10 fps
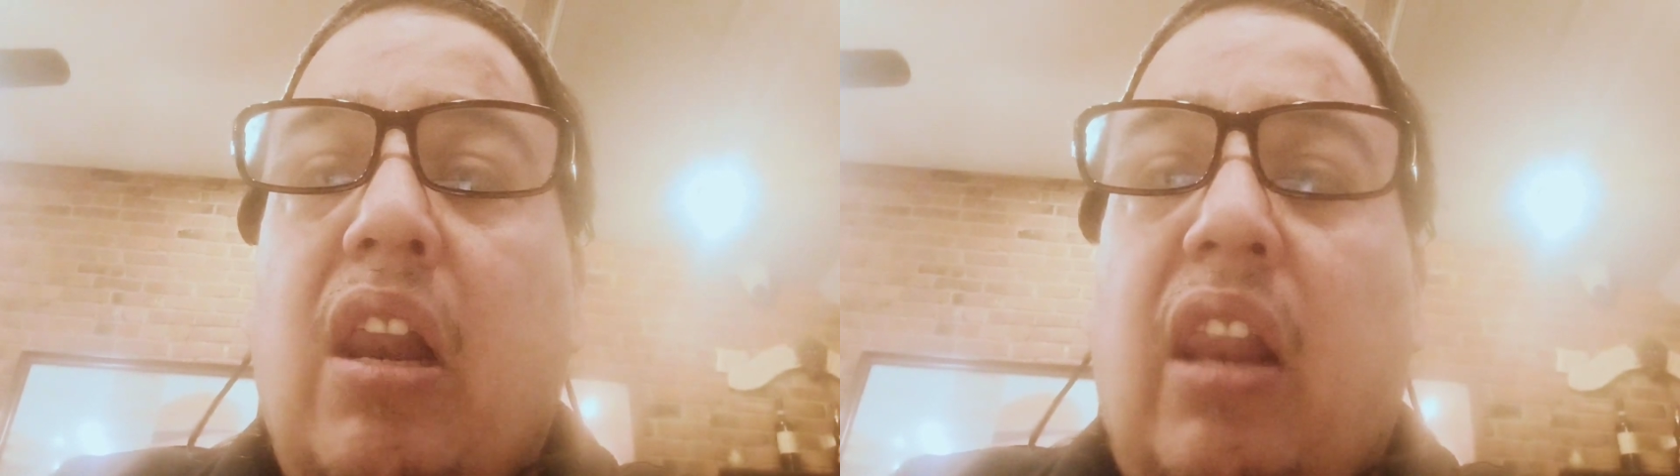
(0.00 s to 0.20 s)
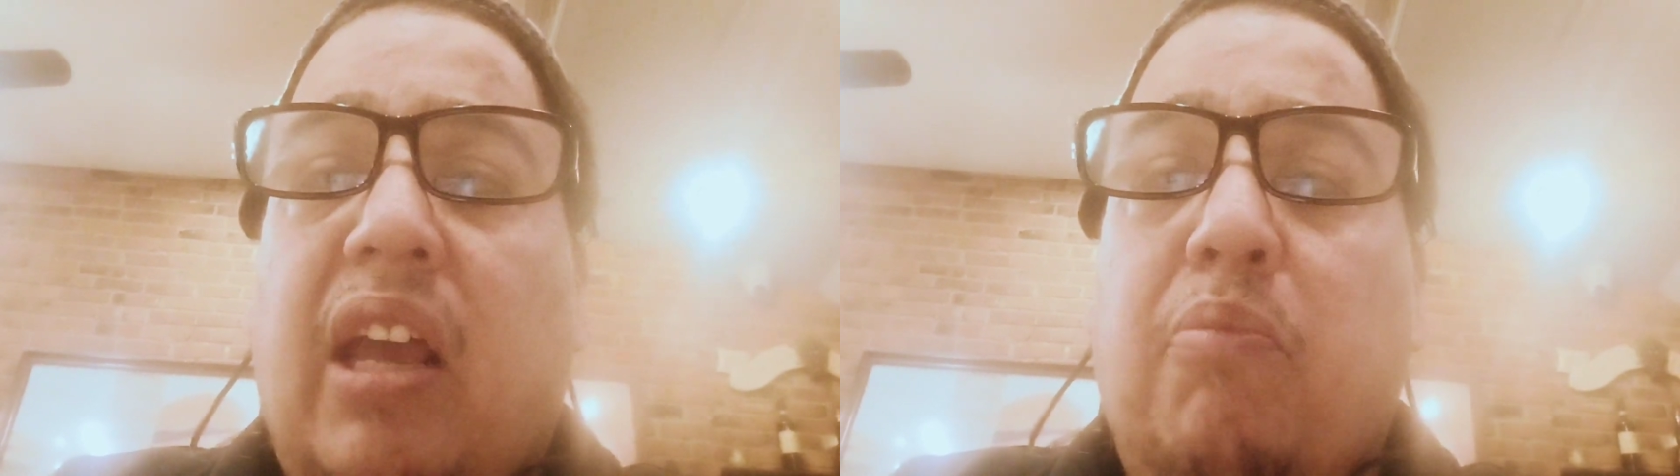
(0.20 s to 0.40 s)

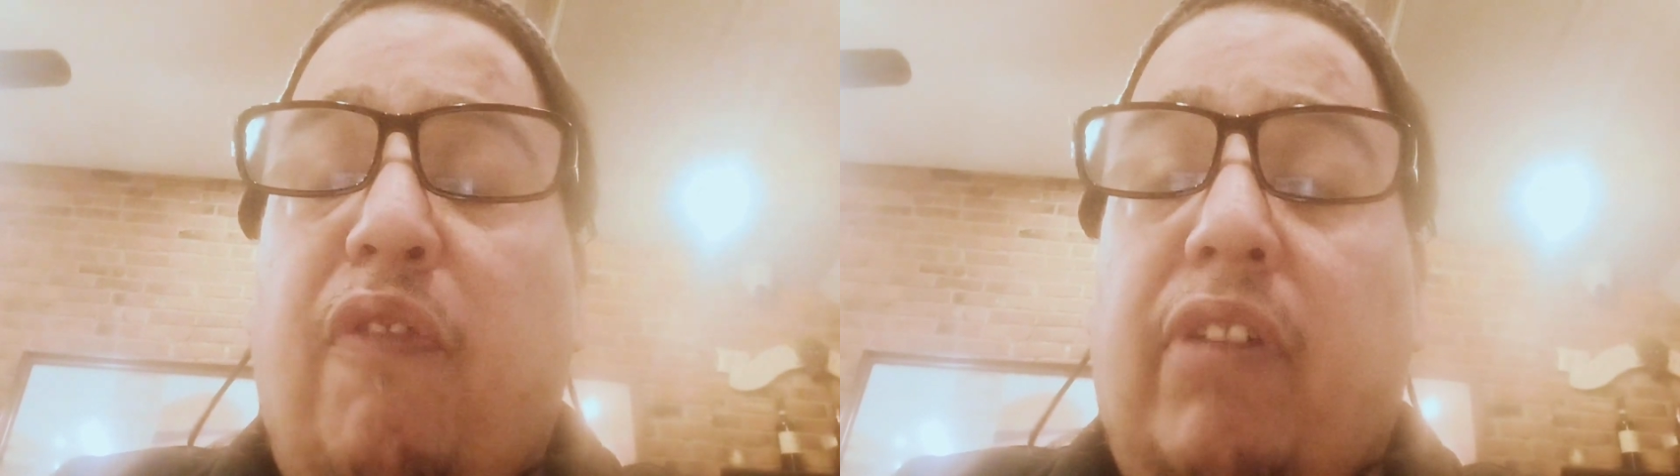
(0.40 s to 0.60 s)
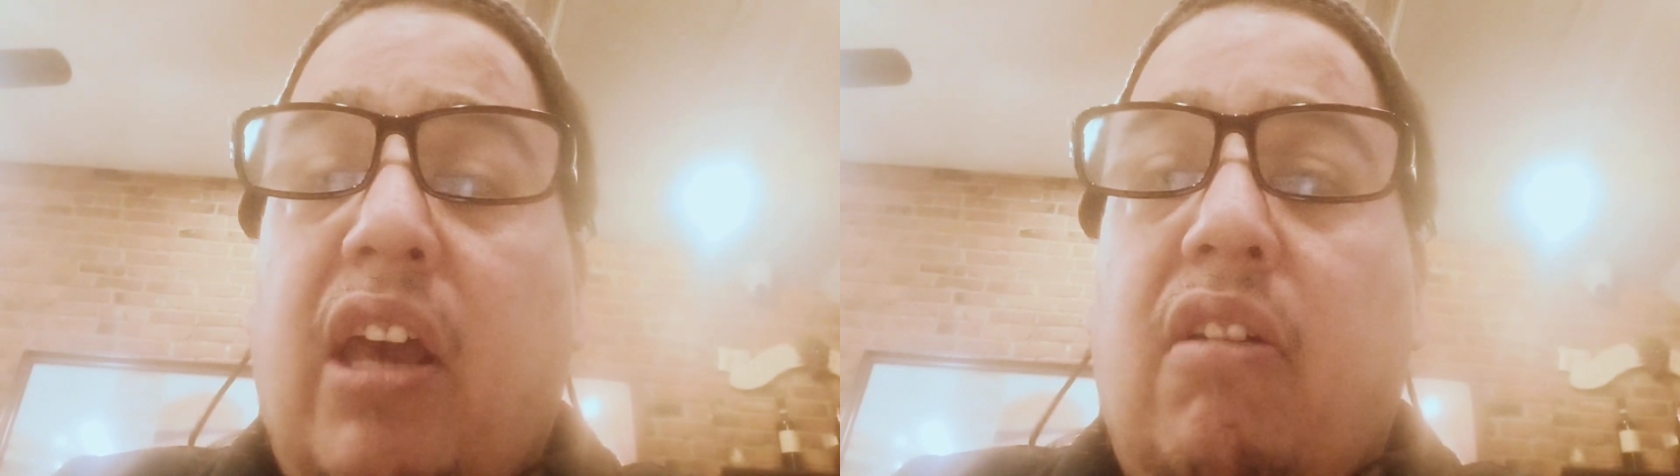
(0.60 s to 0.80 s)
like a
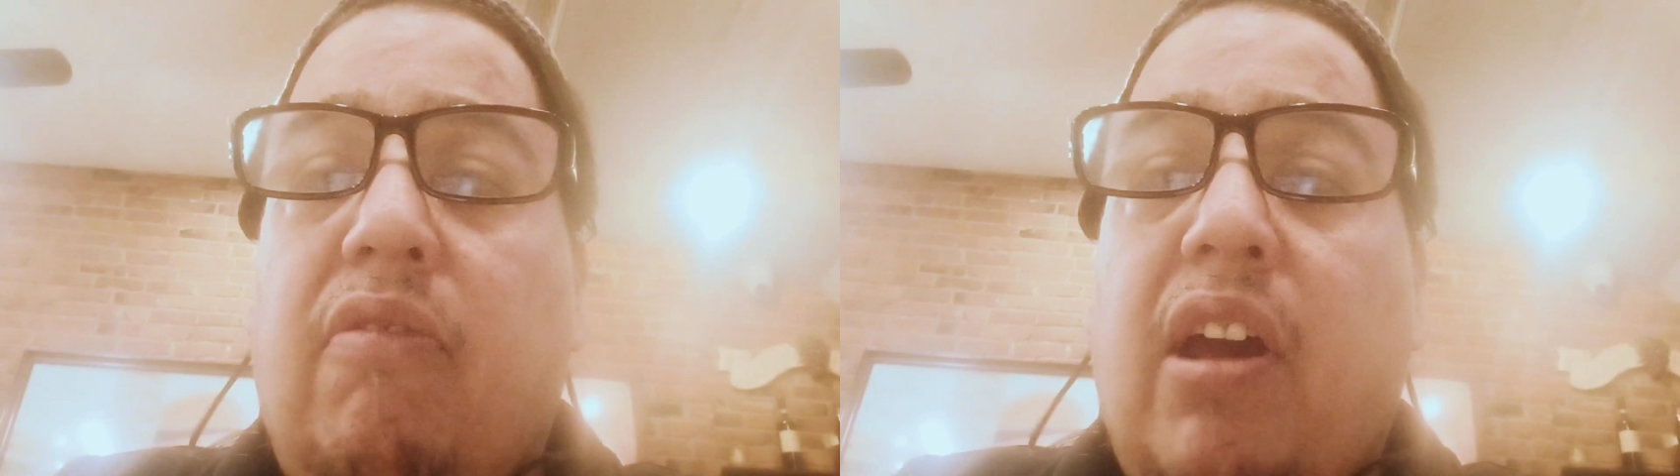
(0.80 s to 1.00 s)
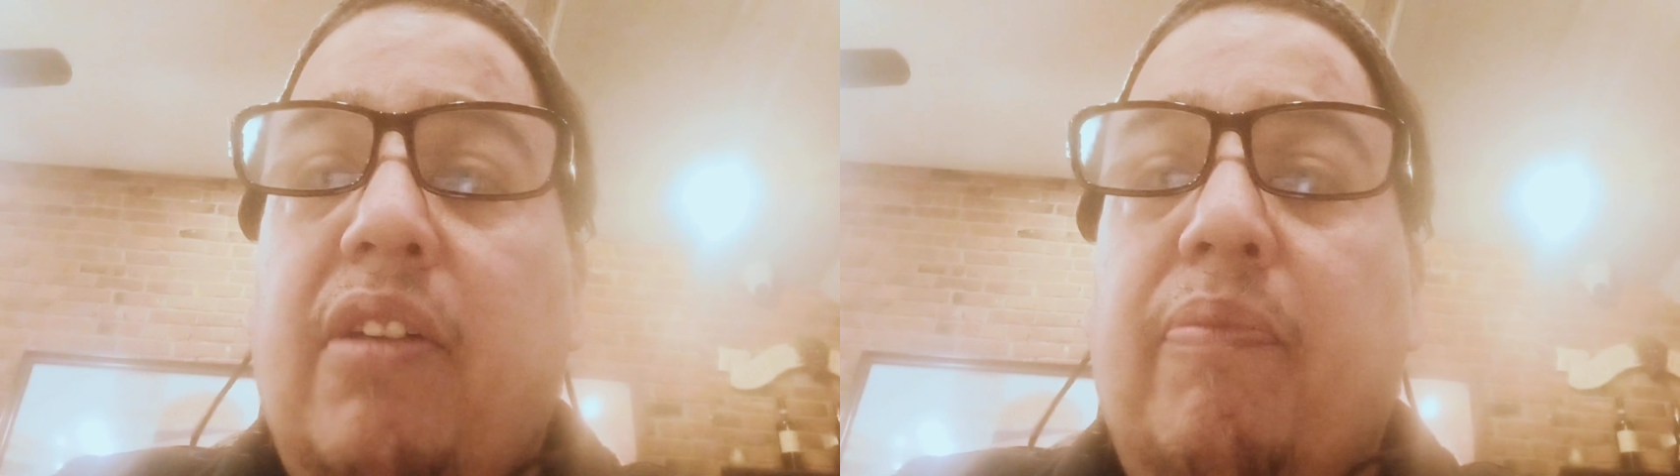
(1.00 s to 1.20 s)
month later,
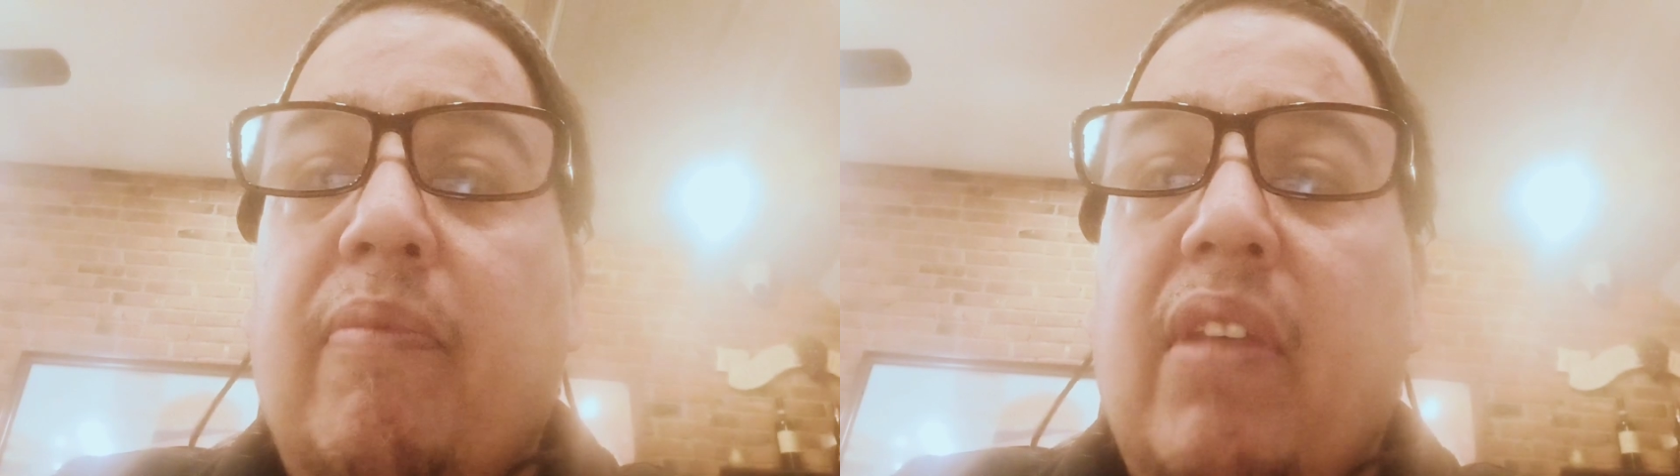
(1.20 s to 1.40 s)
right?